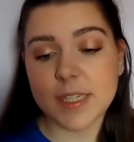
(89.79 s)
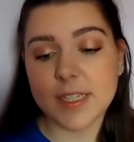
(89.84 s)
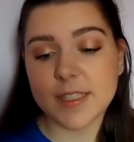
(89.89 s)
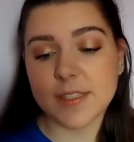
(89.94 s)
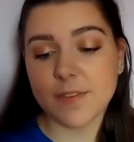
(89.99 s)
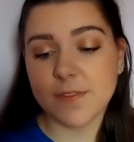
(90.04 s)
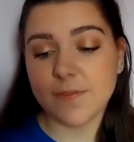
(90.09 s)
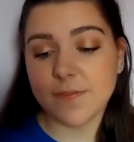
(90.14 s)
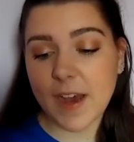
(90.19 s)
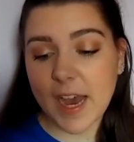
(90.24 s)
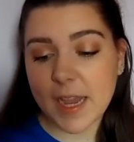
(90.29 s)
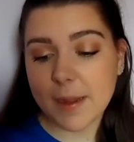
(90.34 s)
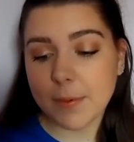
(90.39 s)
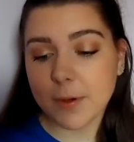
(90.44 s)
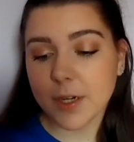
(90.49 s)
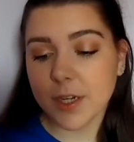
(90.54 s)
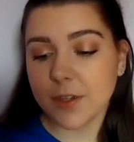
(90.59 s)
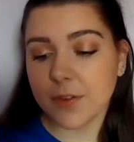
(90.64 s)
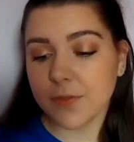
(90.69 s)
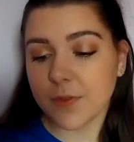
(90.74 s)
It's a
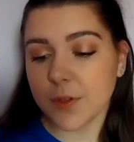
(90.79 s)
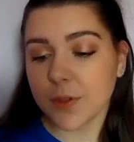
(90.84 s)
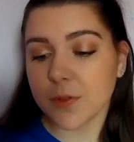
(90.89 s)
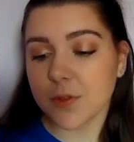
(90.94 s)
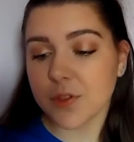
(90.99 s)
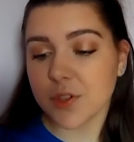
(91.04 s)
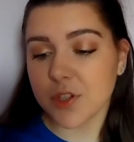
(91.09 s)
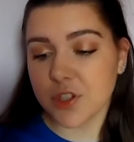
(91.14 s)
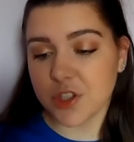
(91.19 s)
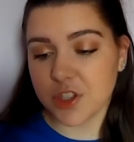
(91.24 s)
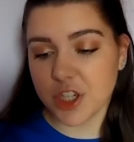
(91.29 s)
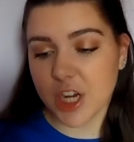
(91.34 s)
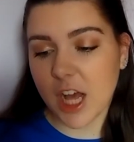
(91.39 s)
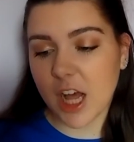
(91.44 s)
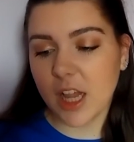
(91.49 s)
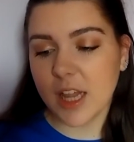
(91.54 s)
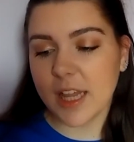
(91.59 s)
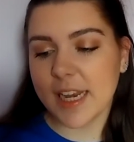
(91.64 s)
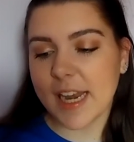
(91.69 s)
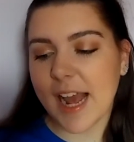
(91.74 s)
fiber infused
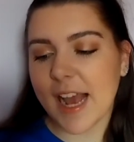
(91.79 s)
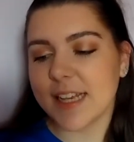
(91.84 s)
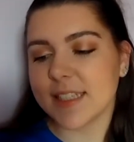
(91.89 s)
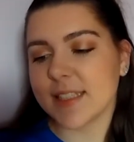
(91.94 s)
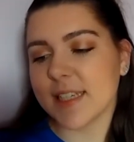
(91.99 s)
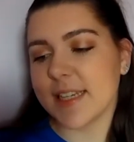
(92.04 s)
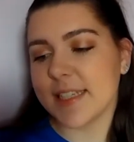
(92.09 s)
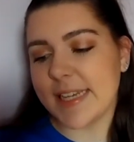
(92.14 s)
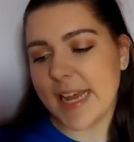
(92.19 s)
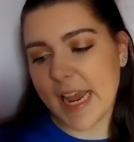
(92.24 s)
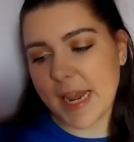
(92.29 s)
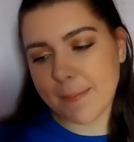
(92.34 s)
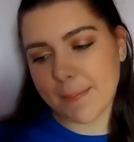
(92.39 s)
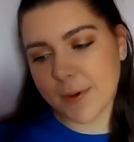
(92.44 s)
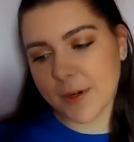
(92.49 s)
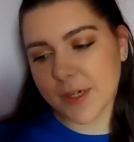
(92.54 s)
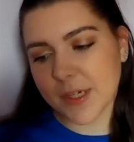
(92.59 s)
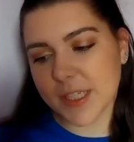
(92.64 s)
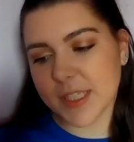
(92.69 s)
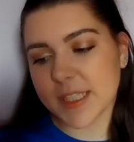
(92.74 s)
gel and it has a
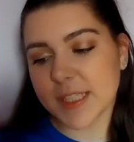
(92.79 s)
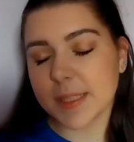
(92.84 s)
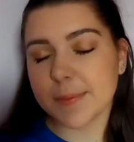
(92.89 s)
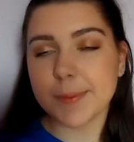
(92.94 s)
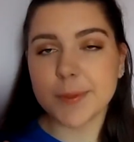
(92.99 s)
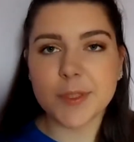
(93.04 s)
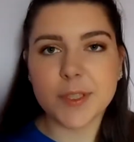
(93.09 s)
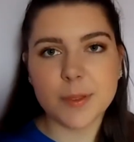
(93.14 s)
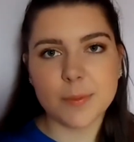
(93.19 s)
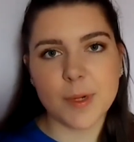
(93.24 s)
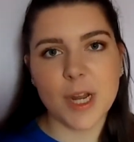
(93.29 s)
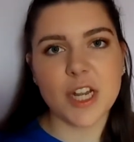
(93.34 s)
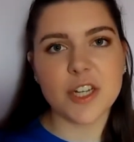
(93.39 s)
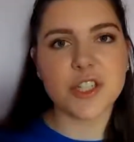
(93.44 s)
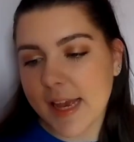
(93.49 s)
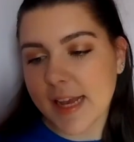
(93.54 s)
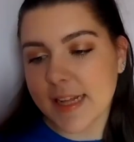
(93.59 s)
tapered spoon brush.